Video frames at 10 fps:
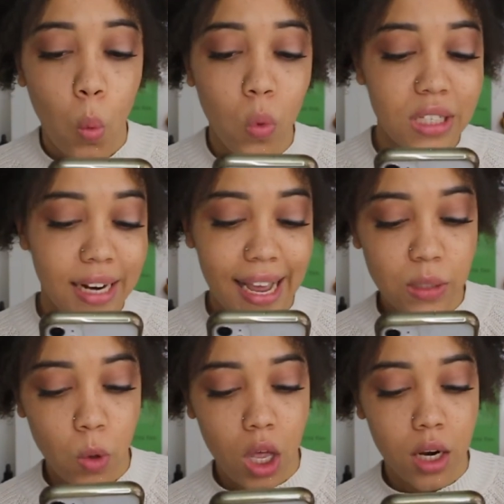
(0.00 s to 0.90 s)
What's the next
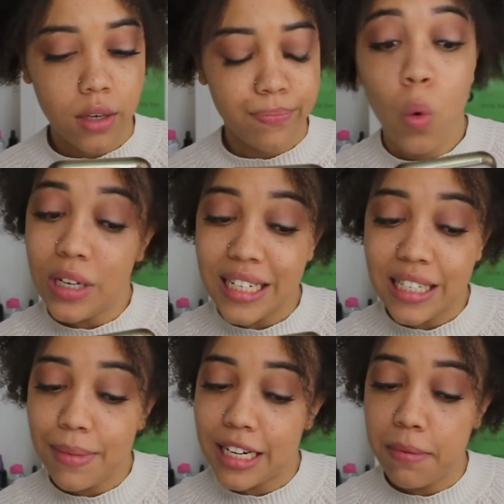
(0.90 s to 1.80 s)
one?
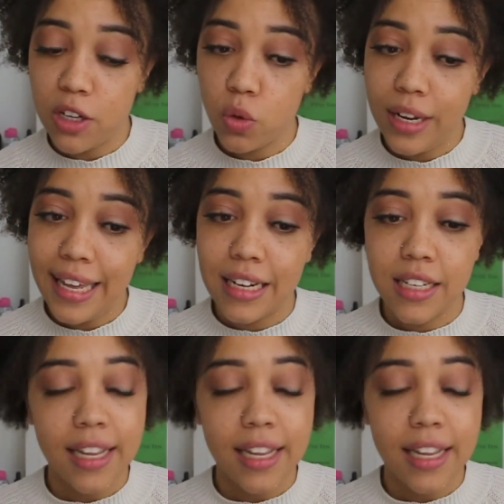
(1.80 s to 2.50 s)
Autism and special needs.